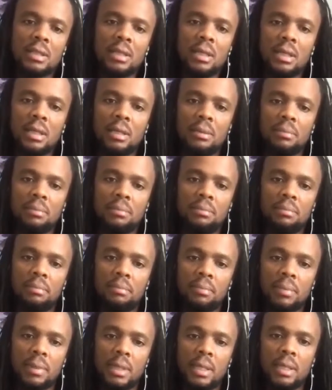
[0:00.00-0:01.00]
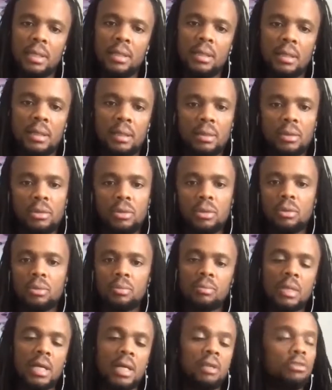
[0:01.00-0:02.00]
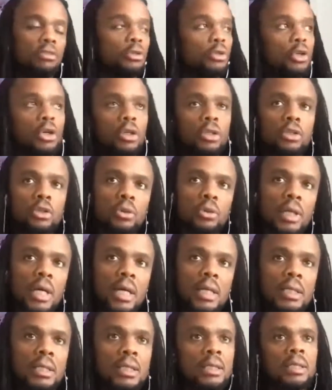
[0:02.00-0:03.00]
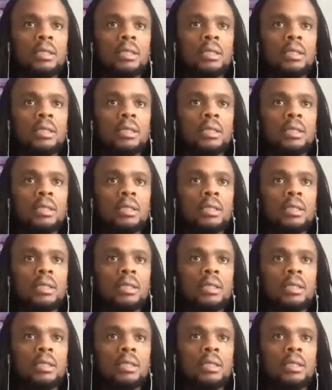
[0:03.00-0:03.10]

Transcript: And if you don't do that,